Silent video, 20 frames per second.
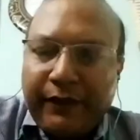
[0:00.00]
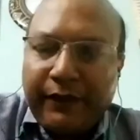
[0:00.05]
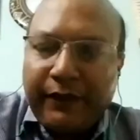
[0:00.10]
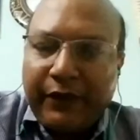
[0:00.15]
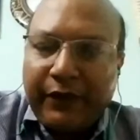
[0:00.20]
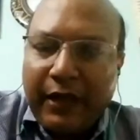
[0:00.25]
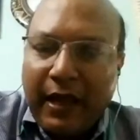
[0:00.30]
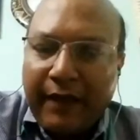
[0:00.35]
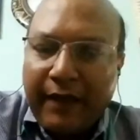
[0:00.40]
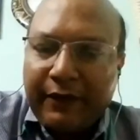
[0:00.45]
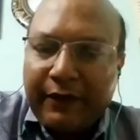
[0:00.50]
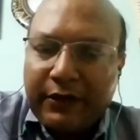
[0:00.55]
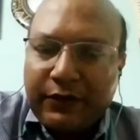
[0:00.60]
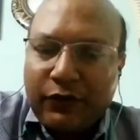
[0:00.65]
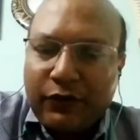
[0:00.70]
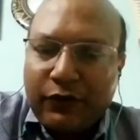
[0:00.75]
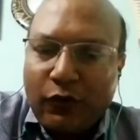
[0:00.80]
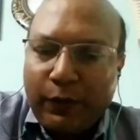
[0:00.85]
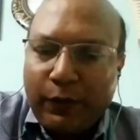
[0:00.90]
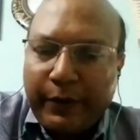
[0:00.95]
we have a
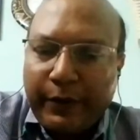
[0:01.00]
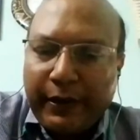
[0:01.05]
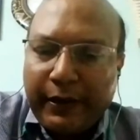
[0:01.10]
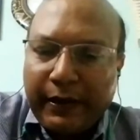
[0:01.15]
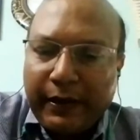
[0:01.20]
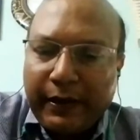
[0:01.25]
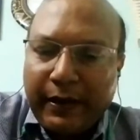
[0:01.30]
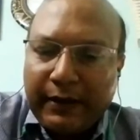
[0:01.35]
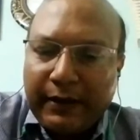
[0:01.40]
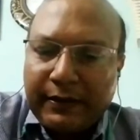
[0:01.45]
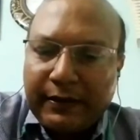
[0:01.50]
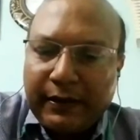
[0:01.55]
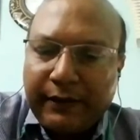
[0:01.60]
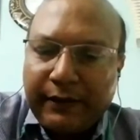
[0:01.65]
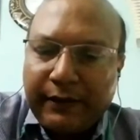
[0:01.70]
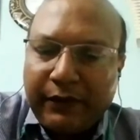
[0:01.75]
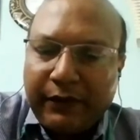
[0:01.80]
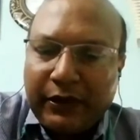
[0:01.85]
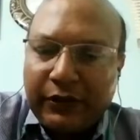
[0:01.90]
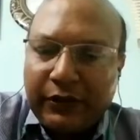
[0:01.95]
scope here
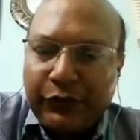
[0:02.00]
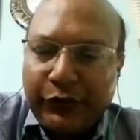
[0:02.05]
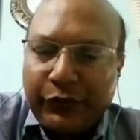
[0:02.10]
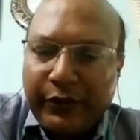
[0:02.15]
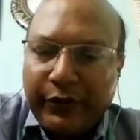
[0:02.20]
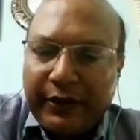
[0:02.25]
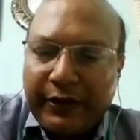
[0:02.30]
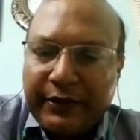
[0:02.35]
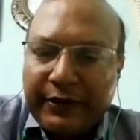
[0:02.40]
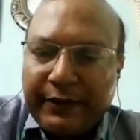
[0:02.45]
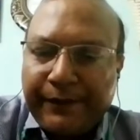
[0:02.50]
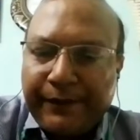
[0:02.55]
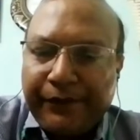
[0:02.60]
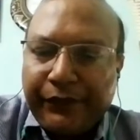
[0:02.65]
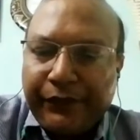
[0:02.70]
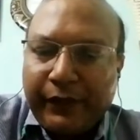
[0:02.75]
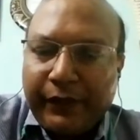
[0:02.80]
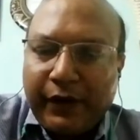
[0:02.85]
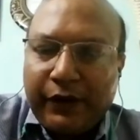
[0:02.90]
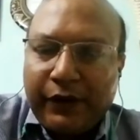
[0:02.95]
actually for the students
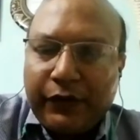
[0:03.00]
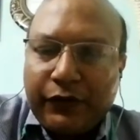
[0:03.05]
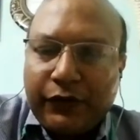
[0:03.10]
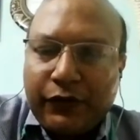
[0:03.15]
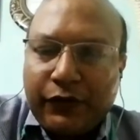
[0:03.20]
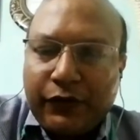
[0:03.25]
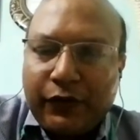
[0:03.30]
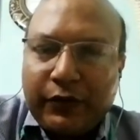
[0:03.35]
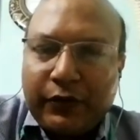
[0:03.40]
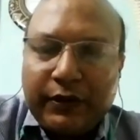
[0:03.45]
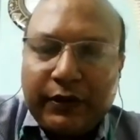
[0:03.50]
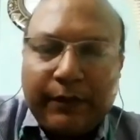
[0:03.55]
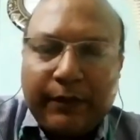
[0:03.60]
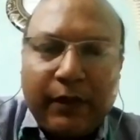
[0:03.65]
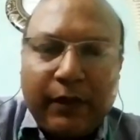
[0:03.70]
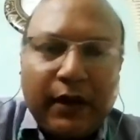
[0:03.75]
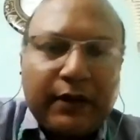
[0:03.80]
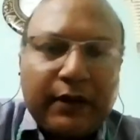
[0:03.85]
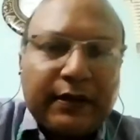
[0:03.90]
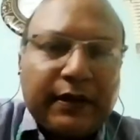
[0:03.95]
to score
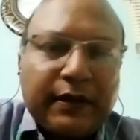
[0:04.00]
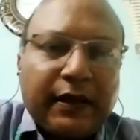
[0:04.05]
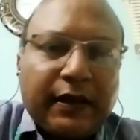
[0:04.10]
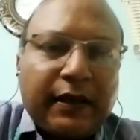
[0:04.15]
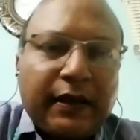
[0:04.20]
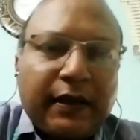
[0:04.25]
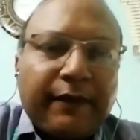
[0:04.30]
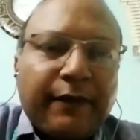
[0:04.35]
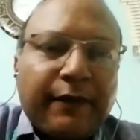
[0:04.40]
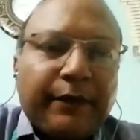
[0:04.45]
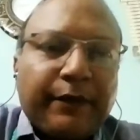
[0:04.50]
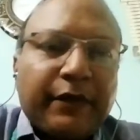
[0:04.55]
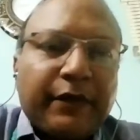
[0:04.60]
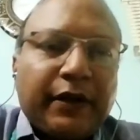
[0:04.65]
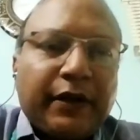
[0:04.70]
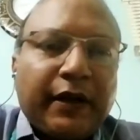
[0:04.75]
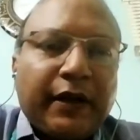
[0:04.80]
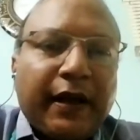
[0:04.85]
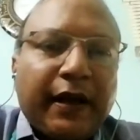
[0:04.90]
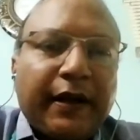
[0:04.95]
some marks here
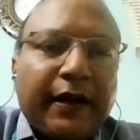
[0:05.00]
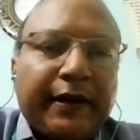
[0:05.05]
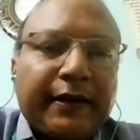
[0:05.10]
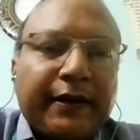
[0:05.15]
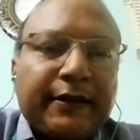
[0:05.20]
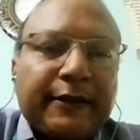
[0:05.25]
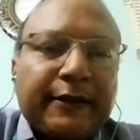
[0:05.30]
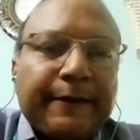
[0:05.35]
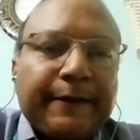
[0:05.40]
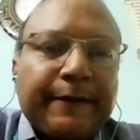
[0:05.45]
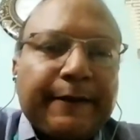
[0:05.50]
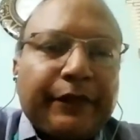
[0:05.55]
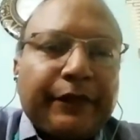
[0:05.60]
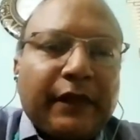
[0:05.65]
from the dialectics,